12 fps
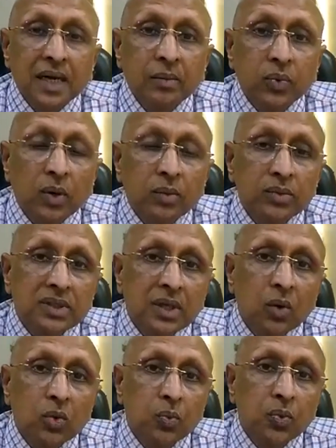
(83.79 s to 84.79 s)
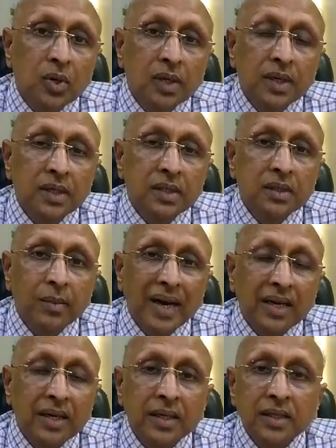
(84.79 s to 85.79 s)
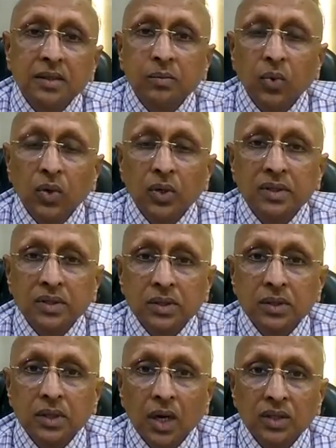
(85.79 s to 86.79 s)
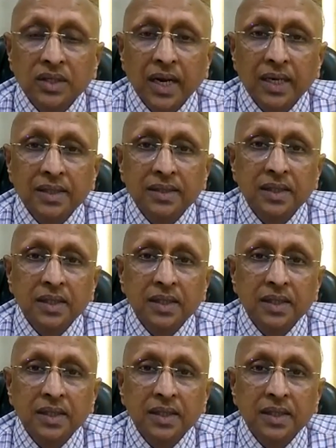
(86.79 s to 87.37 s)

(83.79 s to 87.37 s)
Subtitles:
And from the South Pole, it is a magnetic polis australis.